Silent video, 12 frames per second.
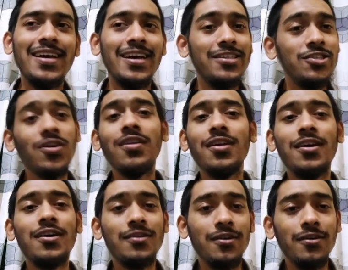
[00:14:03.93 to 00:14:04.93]

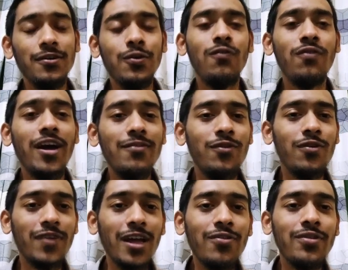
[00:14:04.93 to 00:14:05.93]
Inshallah you'll find more
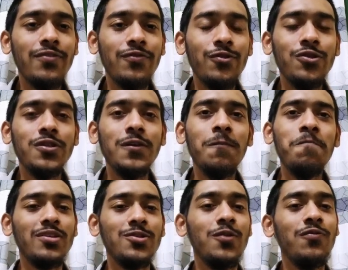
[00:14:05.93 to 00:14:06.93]
value in the future.
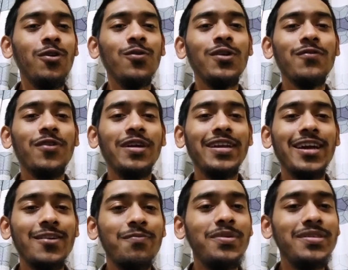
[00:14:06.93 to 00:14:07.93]
So if you're looking for any
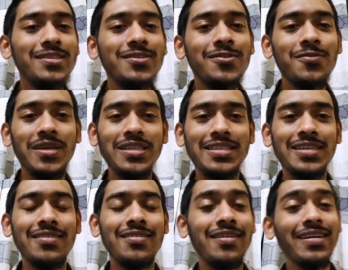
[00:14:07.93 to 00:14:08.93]
kind of business
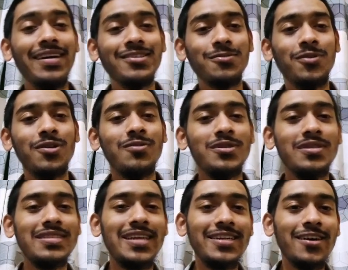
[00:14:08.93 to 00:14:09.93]
automation or a custom automation
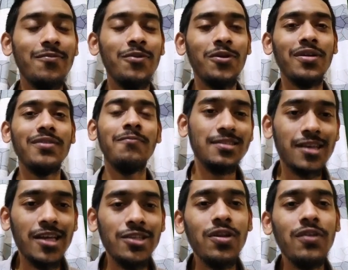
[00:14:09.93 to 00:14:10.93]
setup, you can
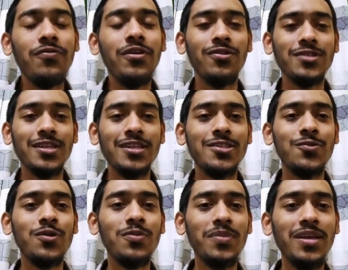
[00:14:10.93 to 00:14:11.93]
schedule a free consultation
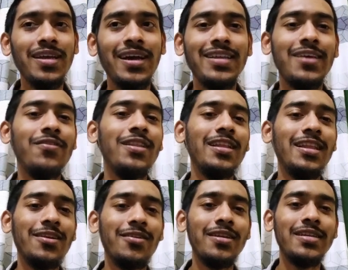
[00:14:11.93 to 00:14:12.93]
with me. I've given the
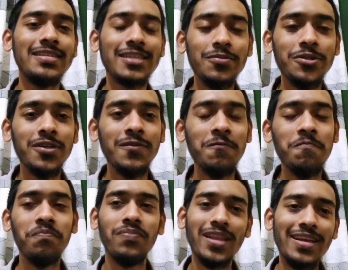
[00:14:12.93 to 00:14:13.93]
link on the description.
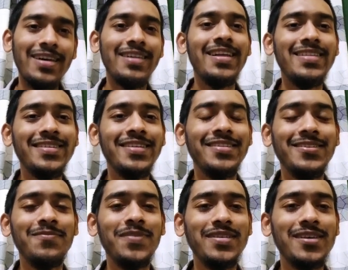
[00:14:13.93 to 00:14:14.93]
That's it,
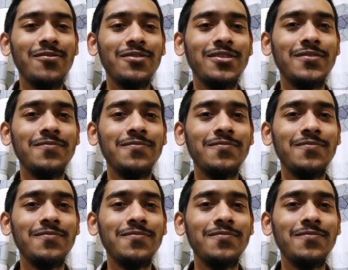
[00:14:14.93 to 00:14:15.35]
peace out.